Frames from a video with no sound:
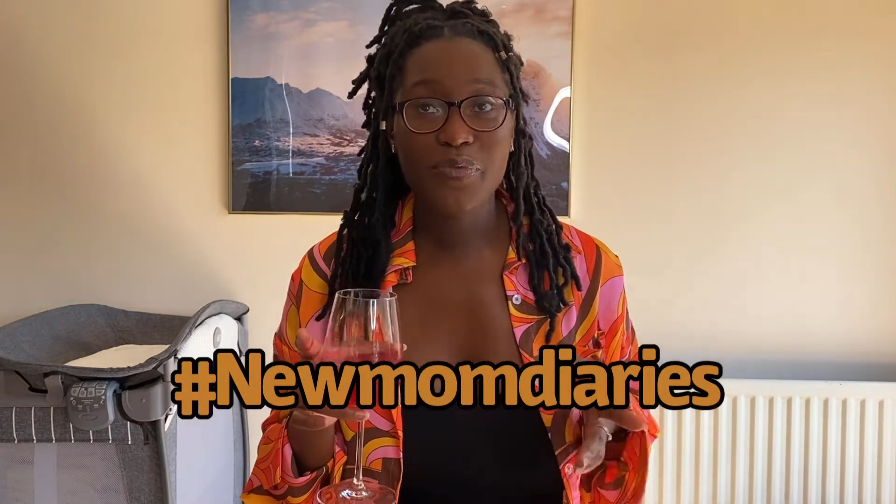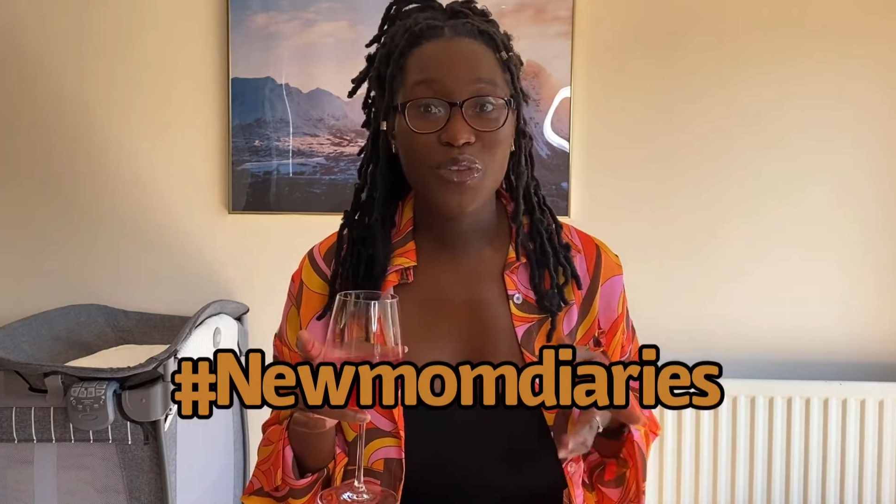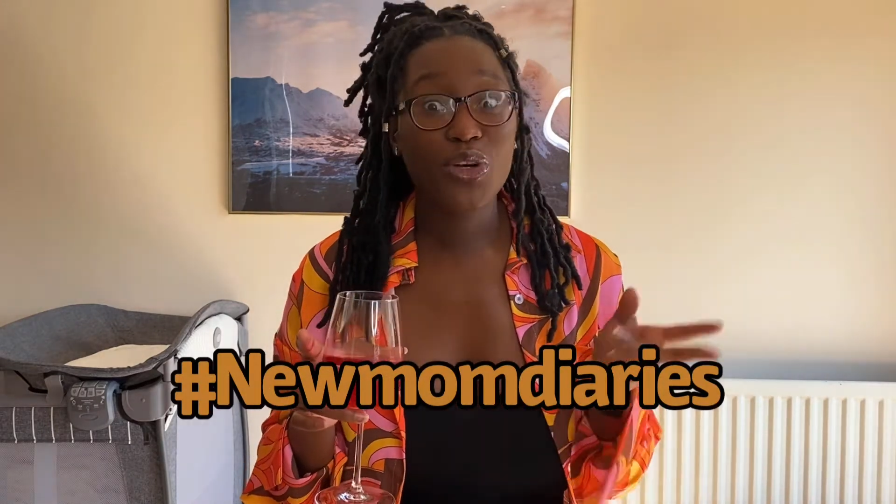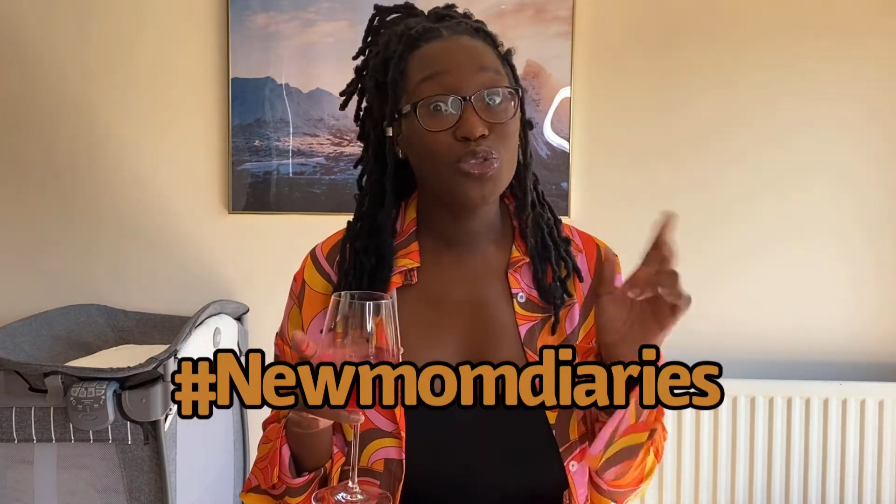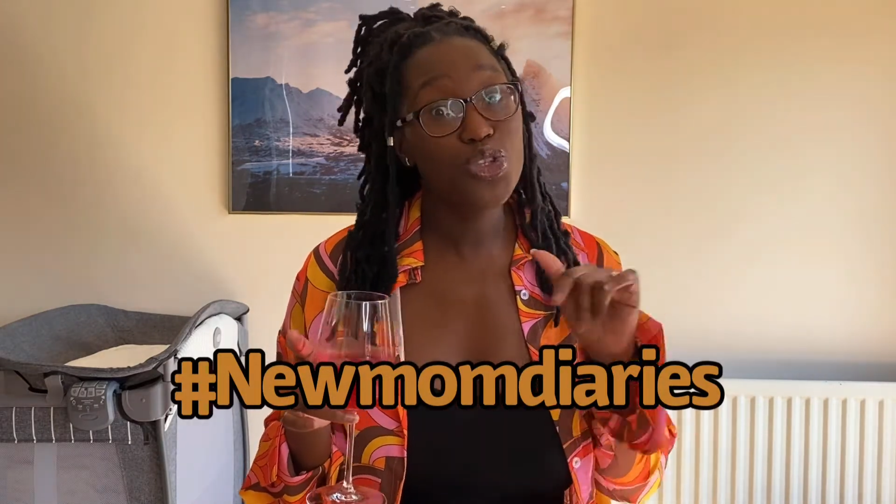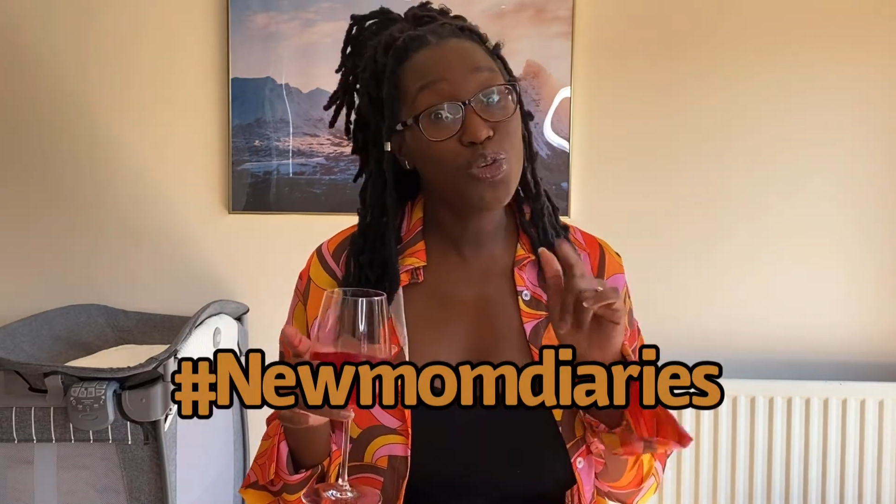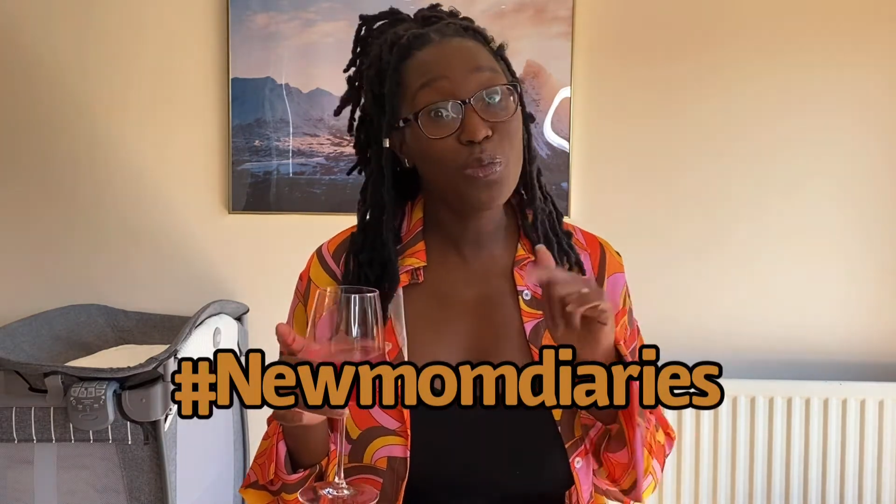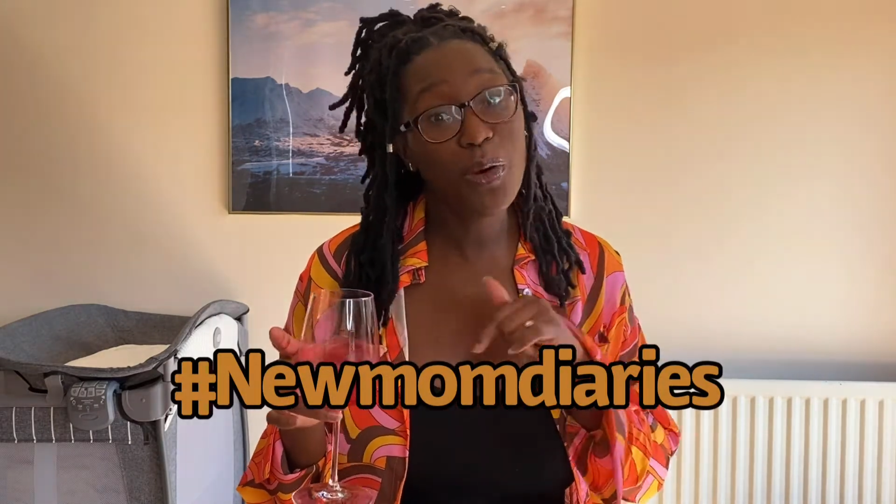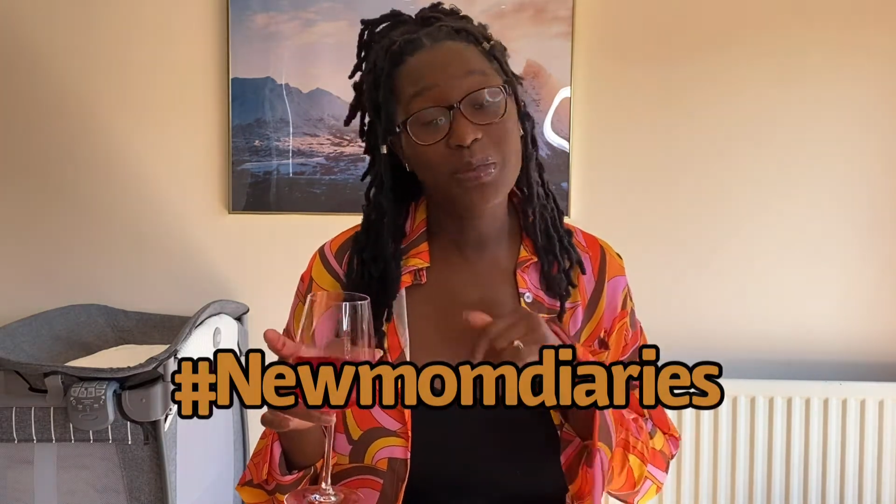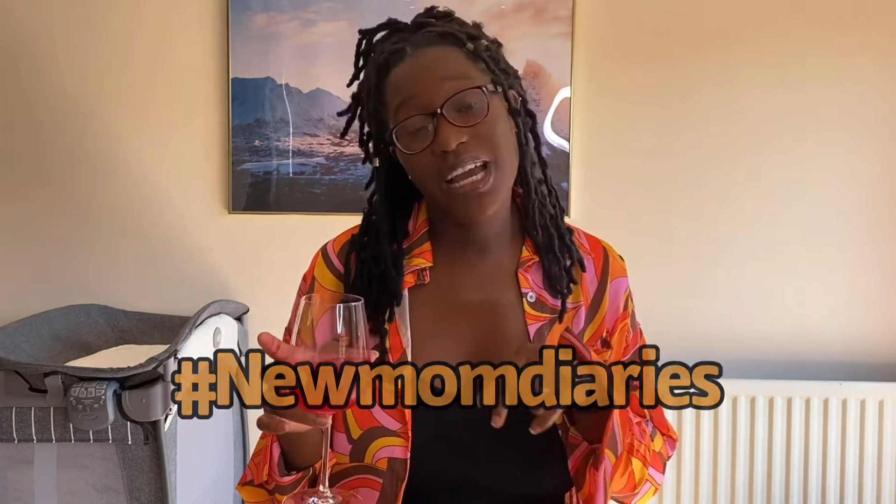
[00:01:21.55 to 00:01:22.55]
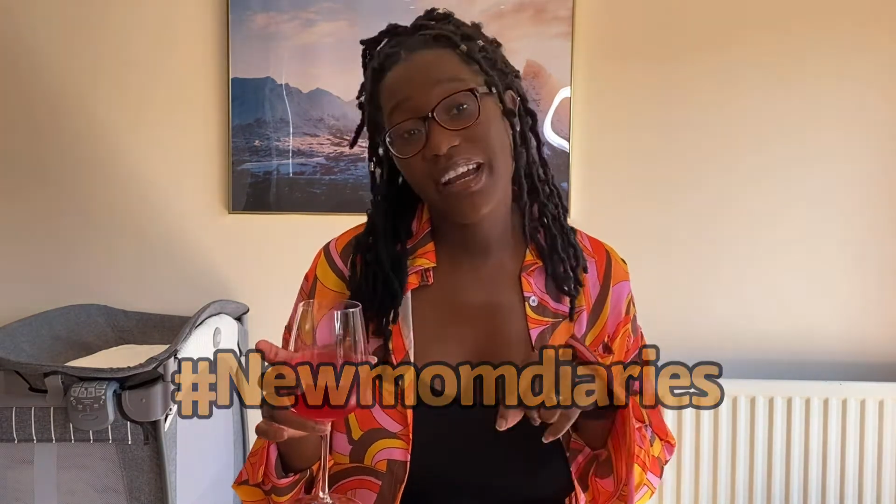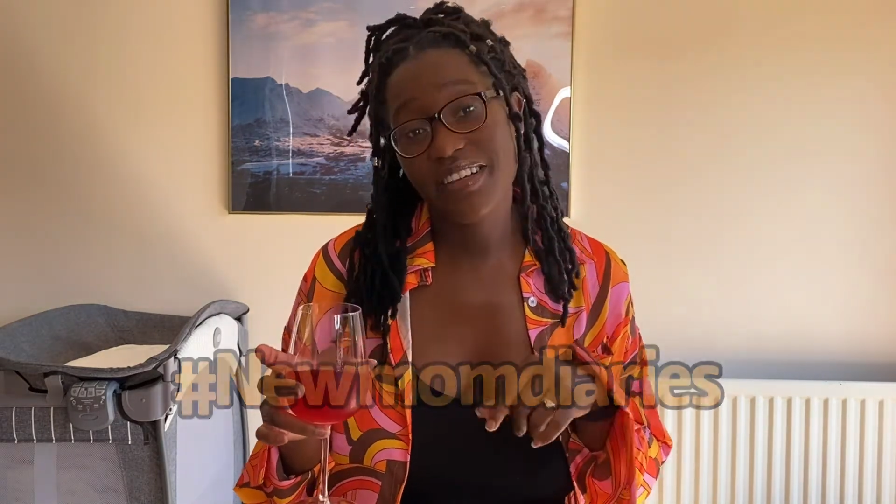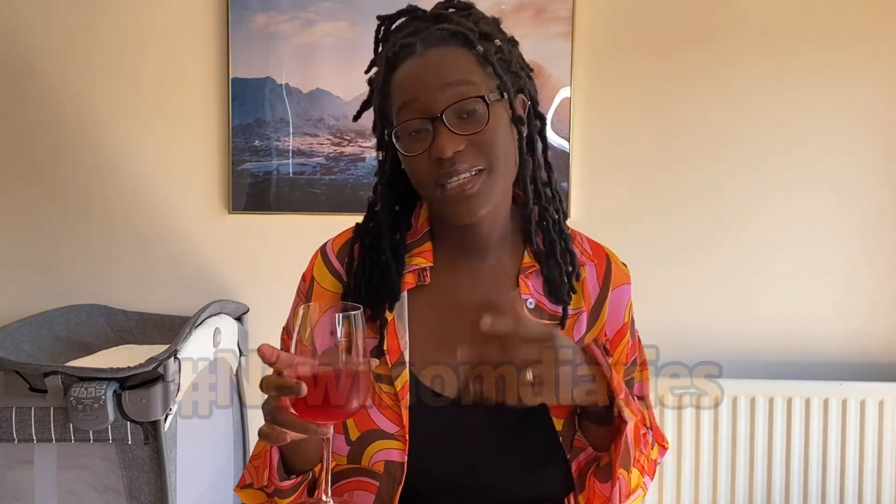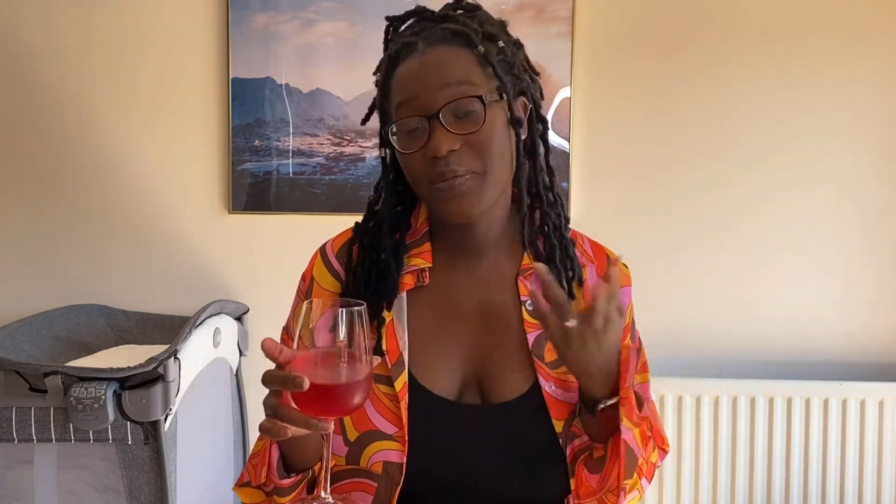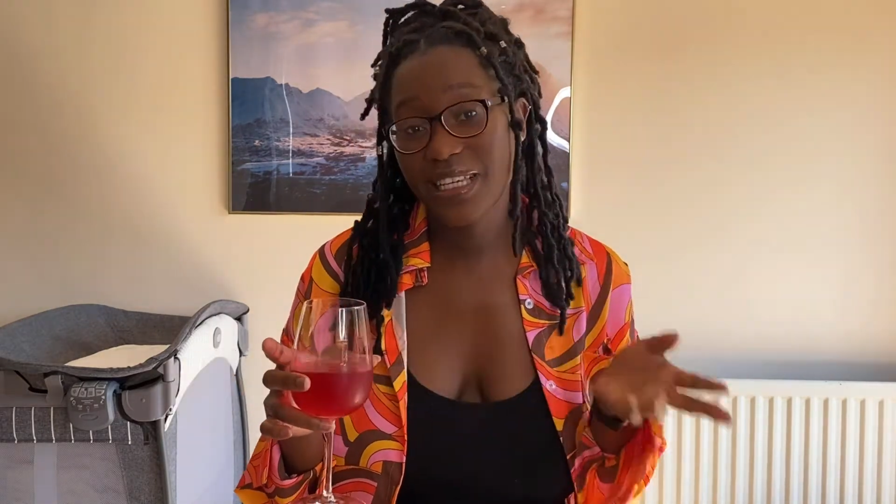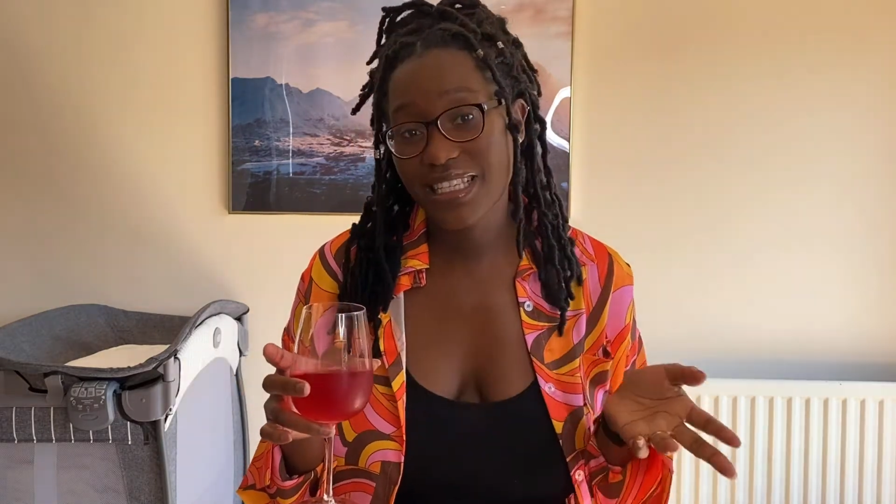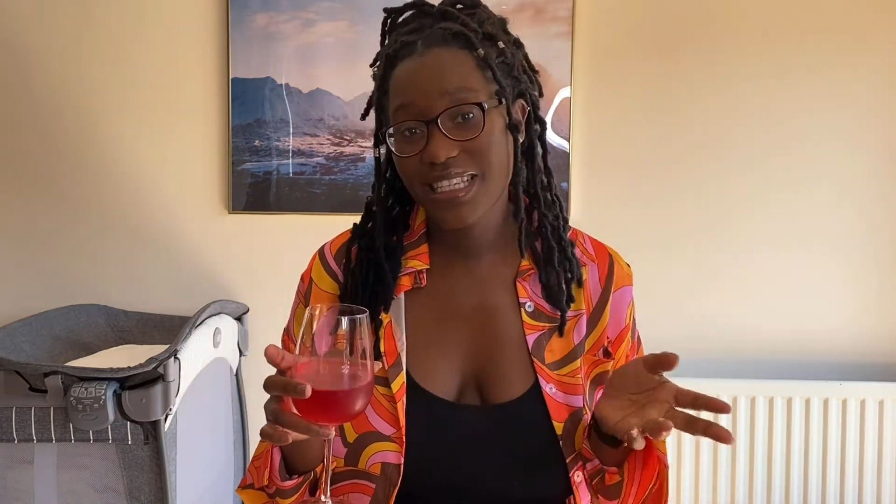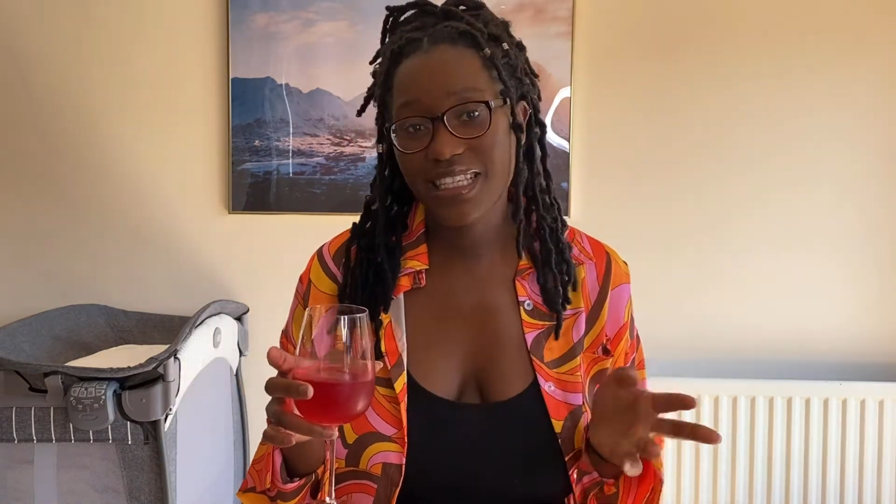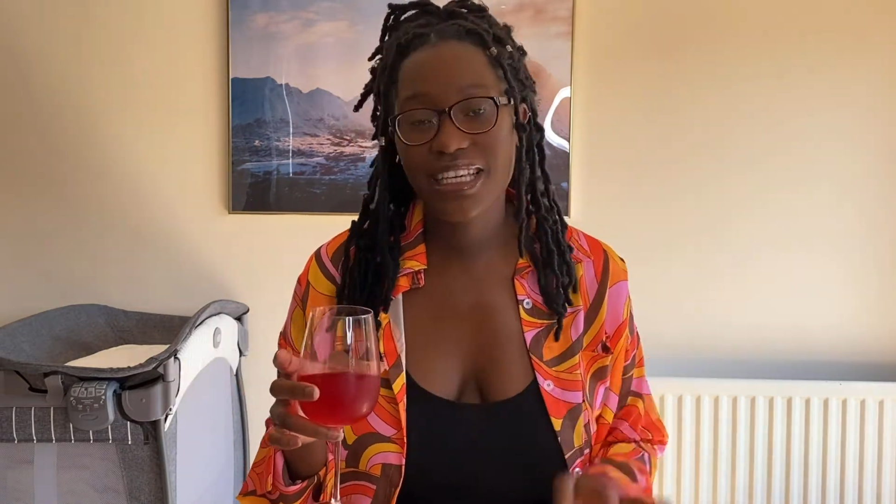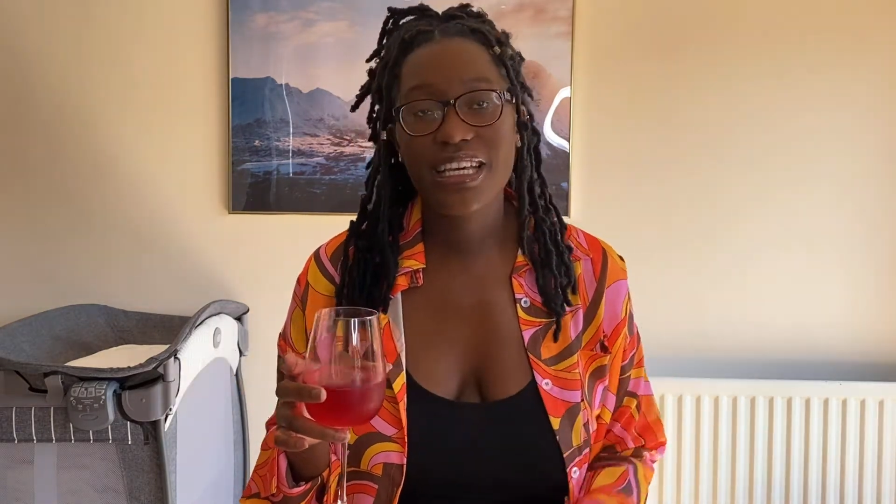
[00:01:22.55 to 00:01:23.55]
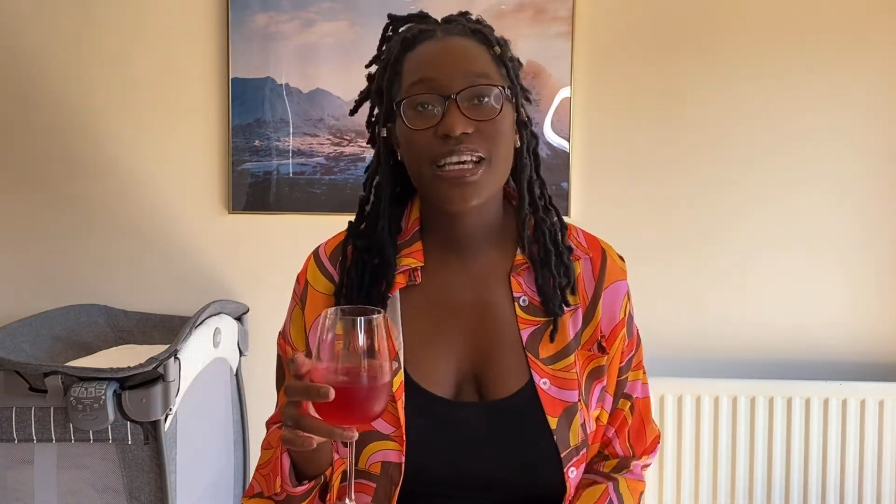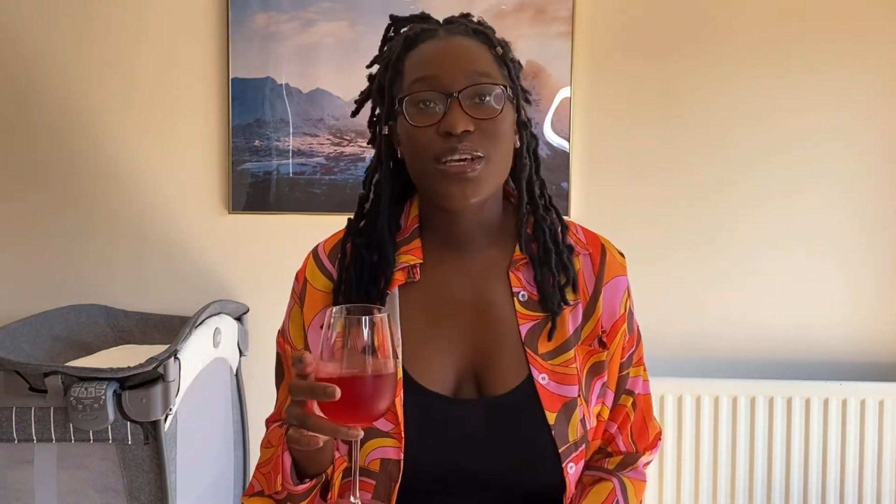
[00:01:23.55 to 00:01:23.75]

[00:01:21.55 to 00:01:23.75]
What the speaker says: Or Newmomdiaries basically.